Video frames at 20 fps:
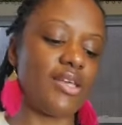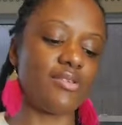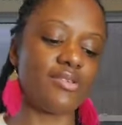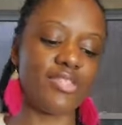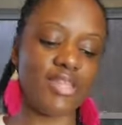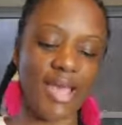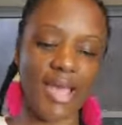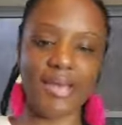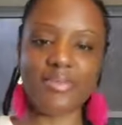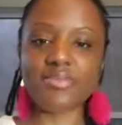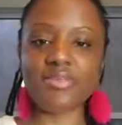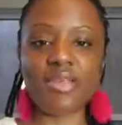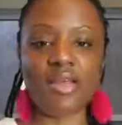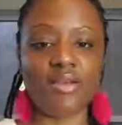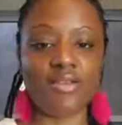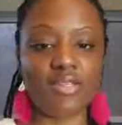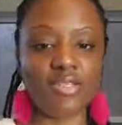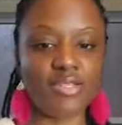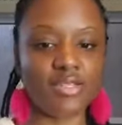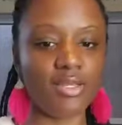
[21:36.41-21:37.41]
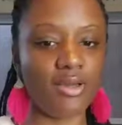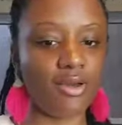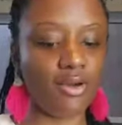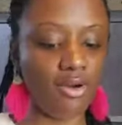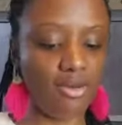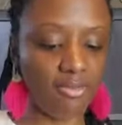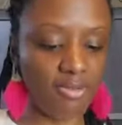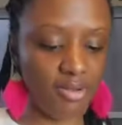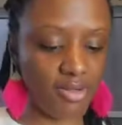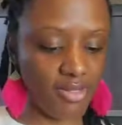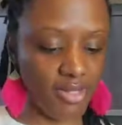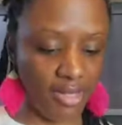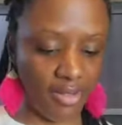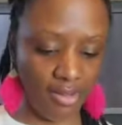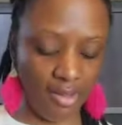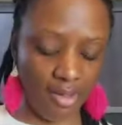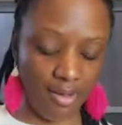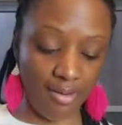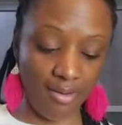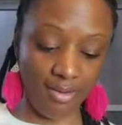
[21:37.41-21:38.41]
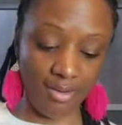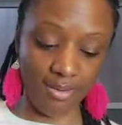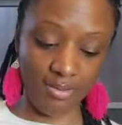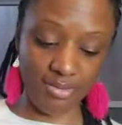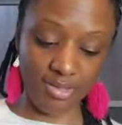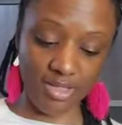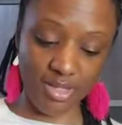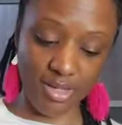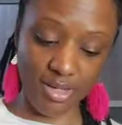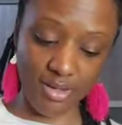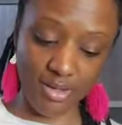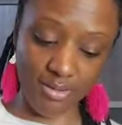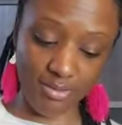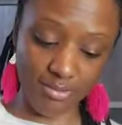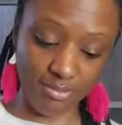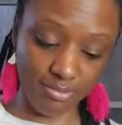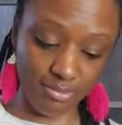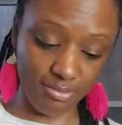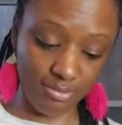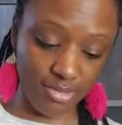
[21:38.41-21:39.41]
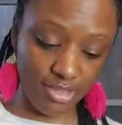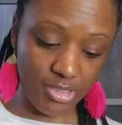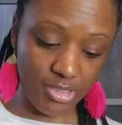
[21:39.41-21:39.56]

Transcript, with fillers: Now, tapes, y'all, this is an old book now, y'all. Let me tell you.